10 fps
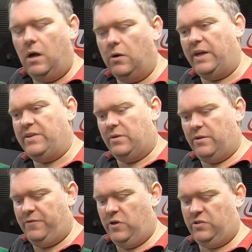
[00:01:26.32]
Okay, so
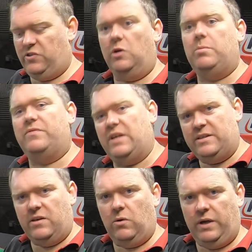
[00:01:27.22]
the first type of
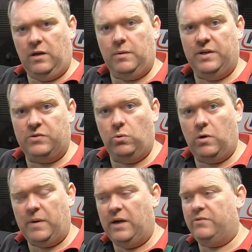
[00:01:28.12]
data logging I'm going to
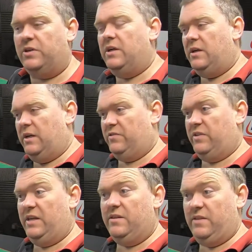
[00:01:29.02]
talk about is
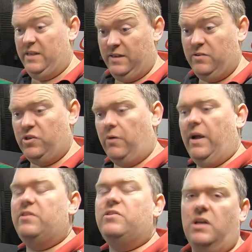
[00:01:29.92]
the
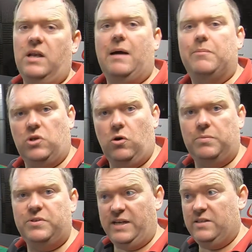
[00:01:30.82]

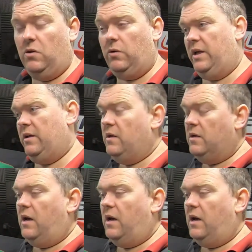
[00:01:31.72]
direct-to-laptop data logging.